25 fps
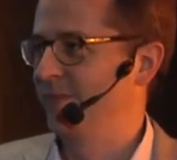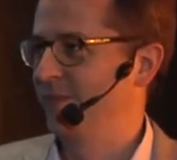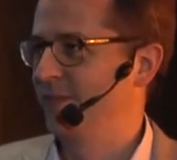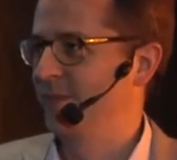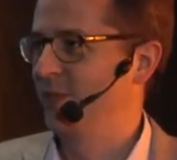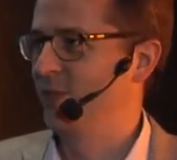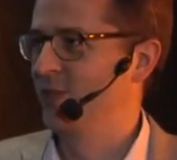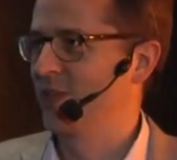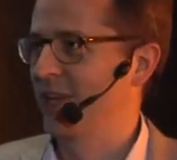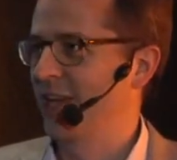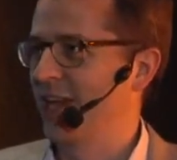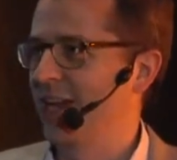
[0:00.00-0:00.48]

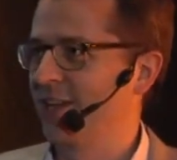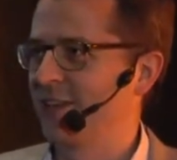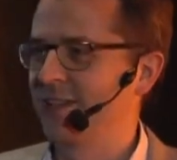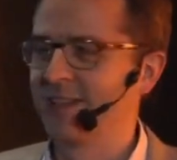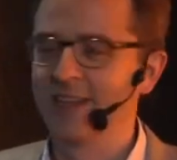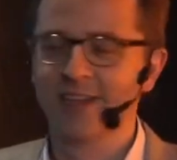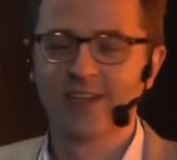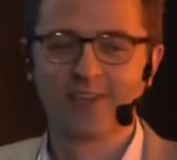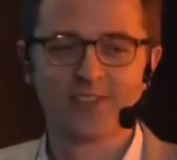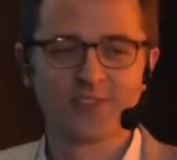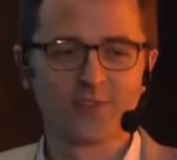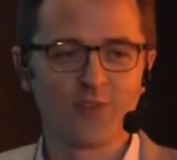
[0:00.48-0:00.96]
usually I,
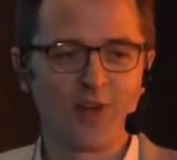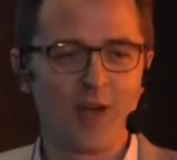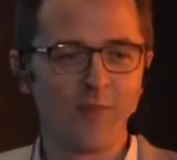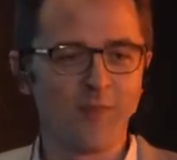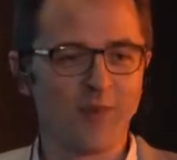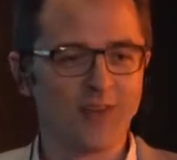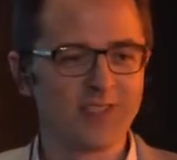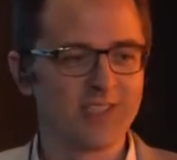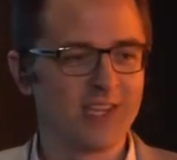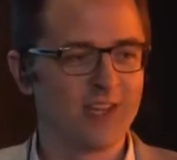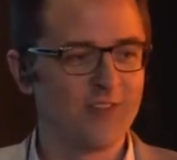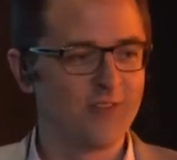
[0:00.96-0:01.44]
I describe
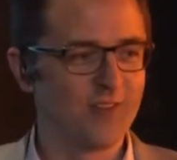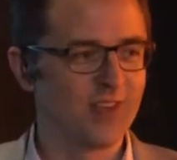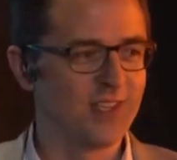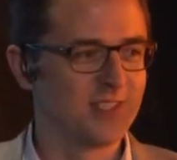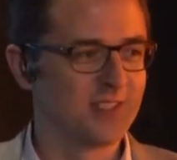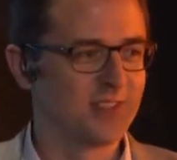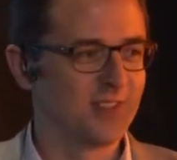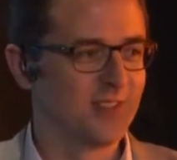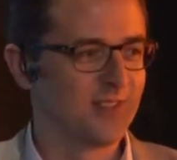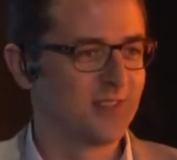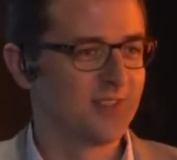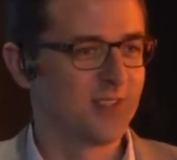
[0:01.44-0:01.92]
myself
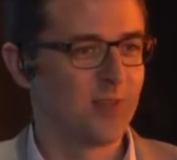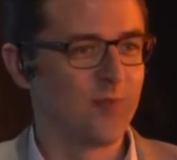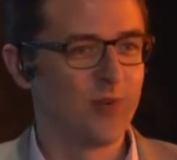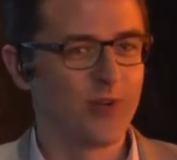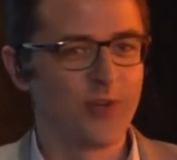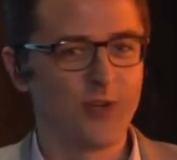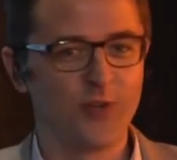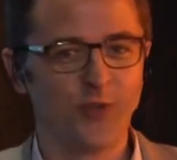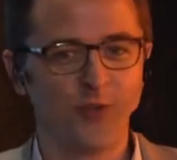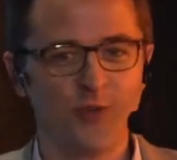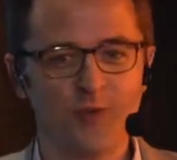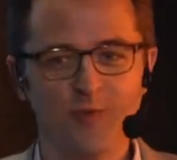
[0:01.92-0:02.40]
as
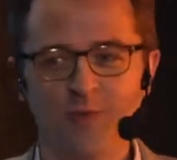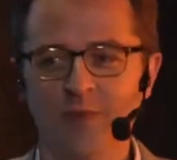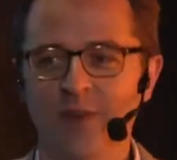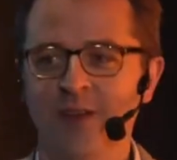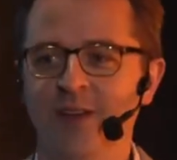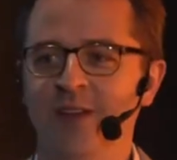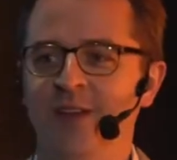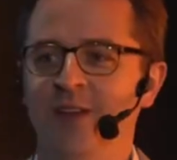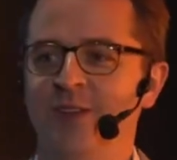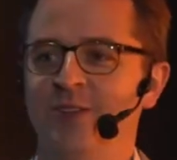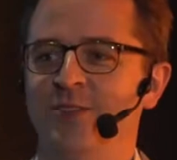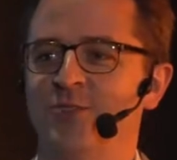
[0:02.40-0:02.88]
someone who
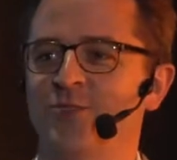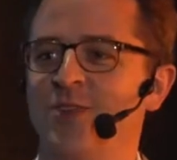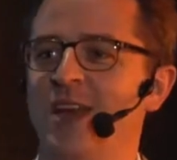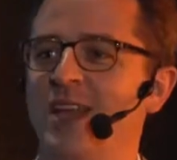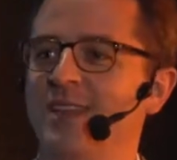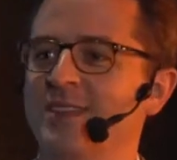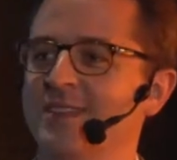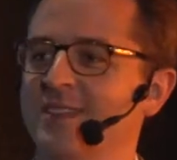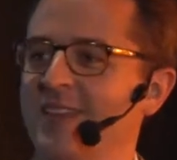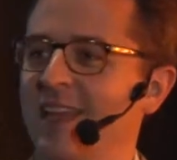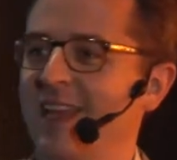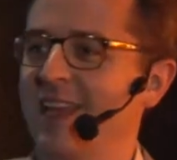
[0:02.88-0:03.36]

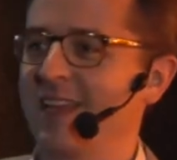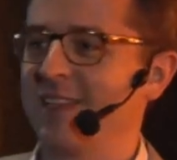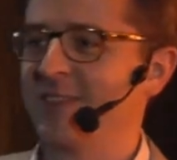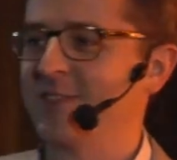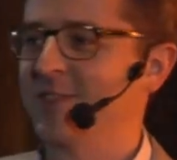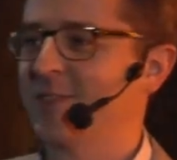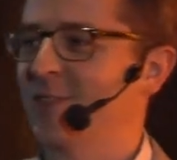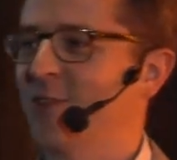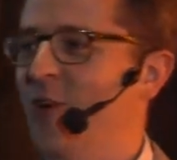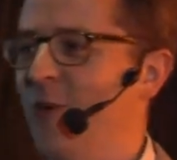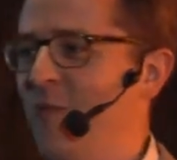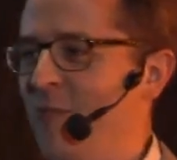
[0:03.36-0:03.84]

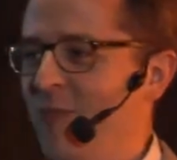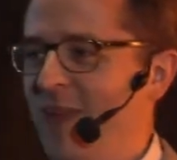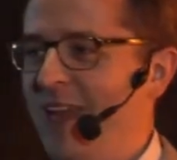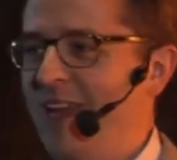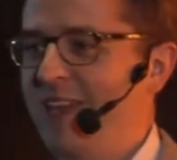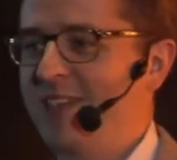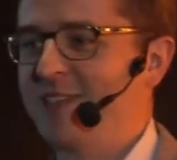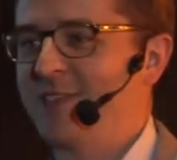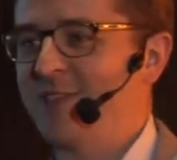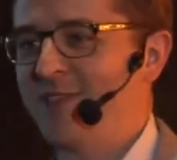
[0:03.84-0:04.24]
translates complex